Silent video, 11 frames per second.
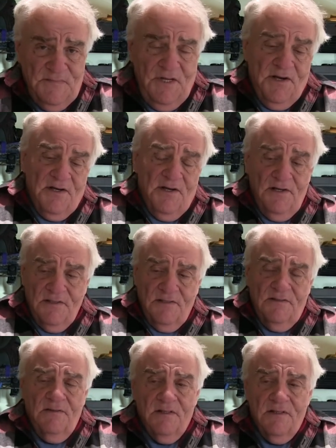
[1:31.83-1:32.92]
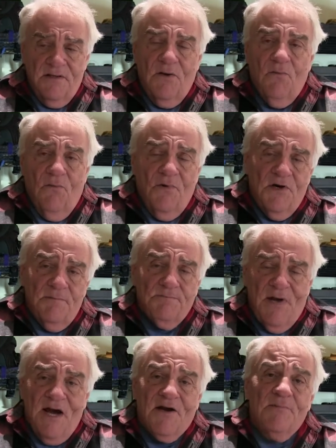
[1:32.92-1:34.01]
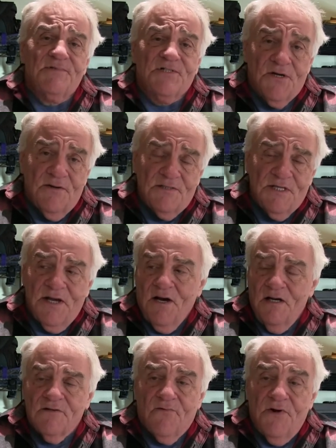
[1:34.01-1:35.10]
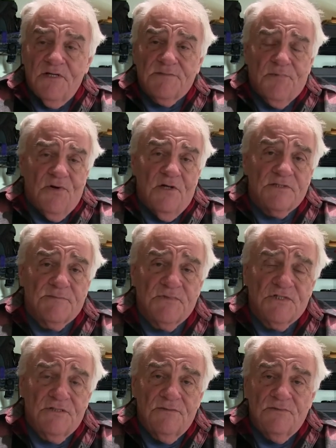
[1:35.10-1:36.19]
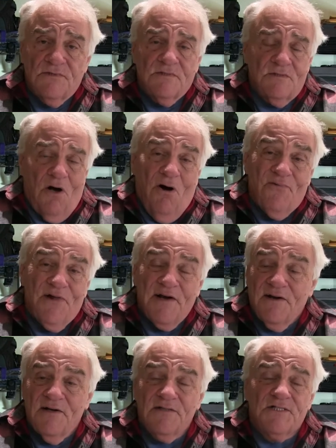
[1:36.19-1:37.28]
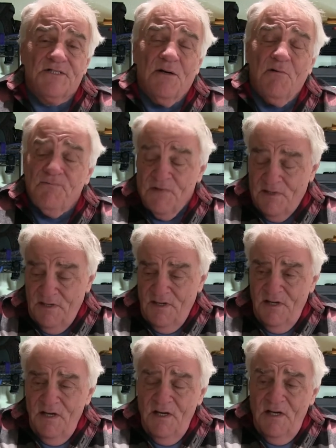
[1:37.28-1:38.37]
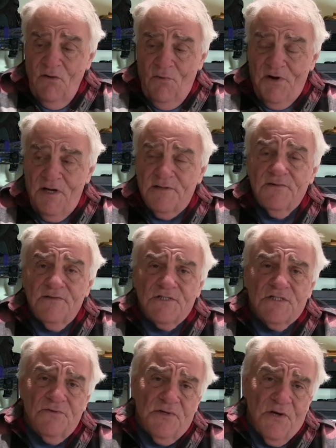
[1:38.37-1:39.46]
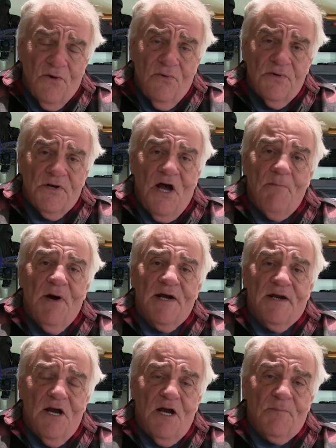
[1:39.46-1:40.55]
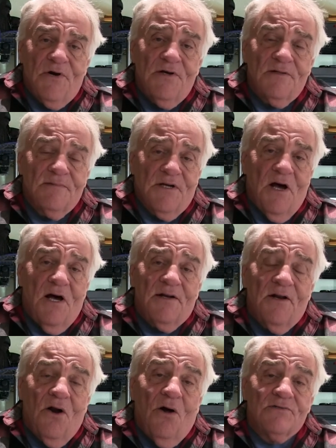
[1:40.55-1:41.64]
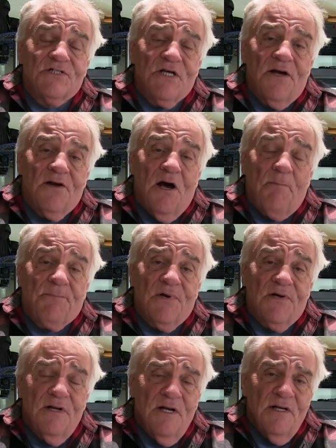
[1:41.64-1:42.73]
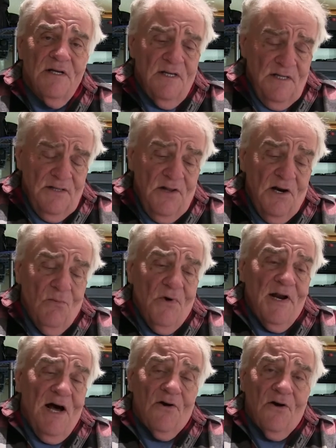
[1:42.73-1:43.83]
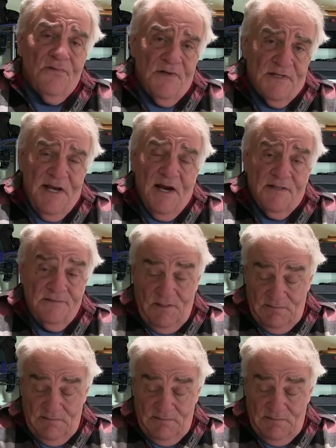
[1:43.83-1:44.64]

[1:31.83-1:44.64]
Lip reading: I went back upstairs and I got dressed, put on some shoes and all that kind of stuff, and went out to the studio and got my camera and got it all set up, and then I went out on the deck.